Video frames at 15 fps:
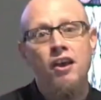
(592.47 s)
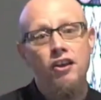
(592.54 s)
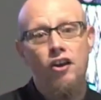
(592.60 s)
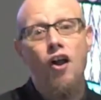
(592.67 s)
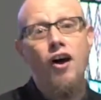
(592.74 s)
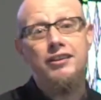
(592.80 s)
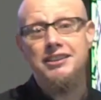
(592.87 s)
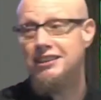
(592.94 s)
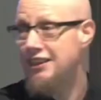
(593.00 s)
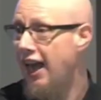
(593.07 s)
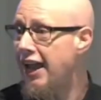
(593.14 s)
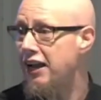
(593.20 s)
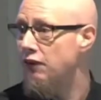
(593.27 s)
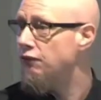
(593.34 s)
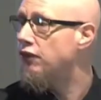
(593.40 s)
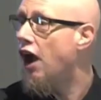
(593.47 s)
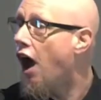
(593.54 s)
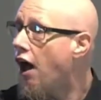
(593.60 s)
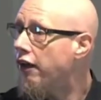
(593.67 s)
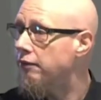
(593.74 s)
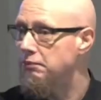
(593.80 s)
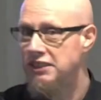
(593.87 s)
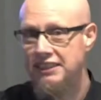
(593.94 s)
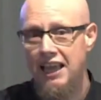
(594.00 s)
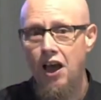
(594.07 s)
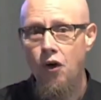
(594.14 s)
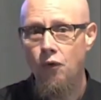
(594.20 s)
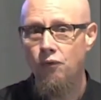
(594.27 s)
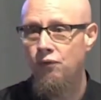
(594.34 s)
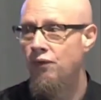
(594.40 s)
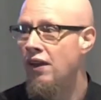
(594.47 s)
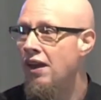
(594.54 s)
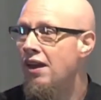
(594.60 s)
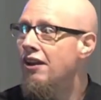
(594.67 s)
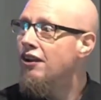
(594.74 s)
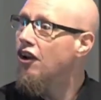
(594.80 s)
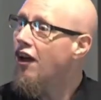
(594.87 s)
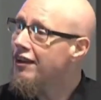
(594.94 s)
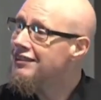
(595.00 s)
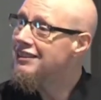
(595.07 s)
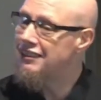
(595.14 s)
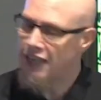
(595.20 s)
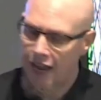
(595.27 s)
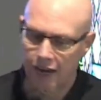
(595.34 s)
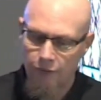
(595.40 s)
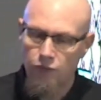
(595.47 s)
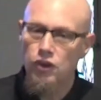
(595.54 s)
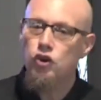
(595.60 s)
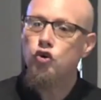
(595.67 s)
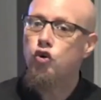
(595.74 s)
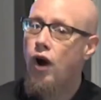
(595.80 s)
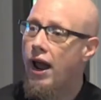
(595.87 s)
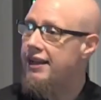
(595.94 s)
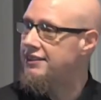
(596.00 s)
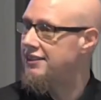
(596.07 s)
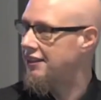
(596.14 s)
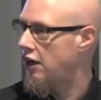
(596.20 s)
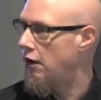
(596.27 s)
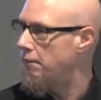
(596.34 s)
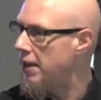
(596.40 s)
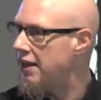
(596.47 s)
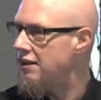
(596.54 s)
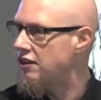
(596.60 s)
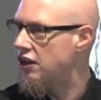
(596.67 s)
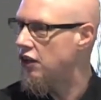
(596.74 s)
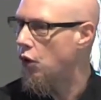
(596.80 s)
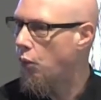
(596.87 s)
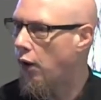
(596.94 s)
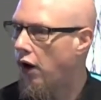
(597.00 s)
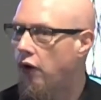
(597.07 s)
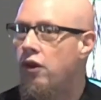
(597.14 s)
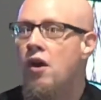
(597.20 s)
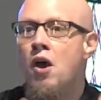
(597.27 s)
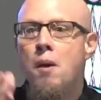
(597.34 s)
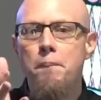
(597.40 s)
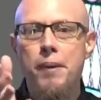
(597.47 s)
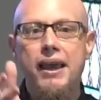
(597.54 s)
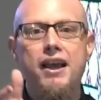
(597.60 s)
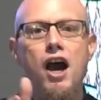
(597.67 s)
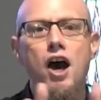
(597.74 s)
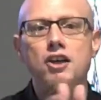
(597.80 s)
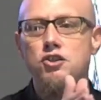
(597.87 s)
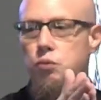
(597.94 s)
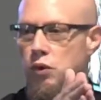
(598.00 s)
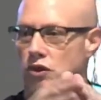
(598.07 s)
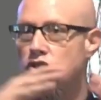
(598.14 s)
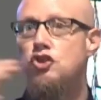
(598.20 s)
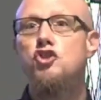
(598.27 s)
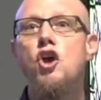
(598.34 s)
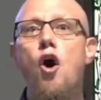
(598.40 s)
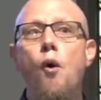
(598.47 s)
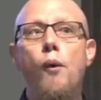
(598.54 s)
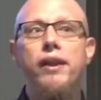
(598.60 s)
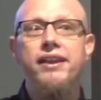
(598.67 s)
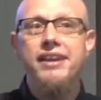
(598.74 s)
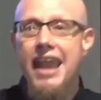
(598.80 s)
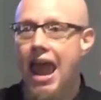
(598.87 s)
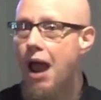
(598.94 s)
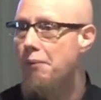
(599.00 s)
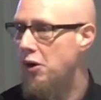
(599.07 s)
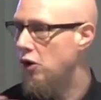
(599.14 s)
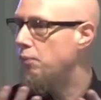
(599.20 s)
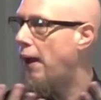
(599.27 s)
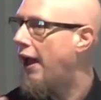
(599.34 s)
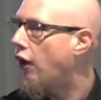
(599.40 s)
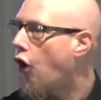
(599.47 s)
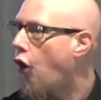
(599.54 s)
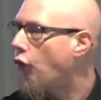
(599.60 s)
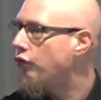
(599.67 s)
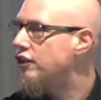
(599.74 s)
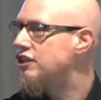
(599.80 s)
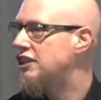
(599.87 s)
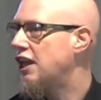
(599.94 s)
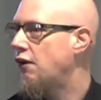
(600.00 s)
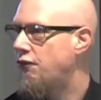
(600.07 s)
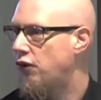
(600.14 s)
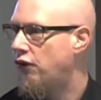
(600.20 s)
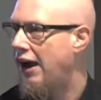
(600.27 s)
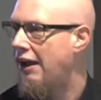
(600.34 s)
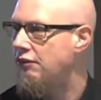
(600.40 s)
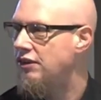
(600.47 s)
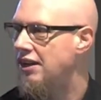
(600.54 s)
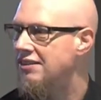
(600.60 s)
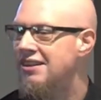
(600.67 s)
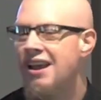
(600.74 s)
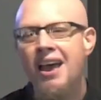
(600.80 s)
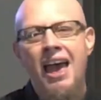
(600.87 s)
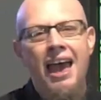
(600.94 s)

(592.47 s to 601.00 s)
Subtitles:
You lost sight of God himself. You lost sight of the Christ come into the world because we're so enamored by all the stuff around us.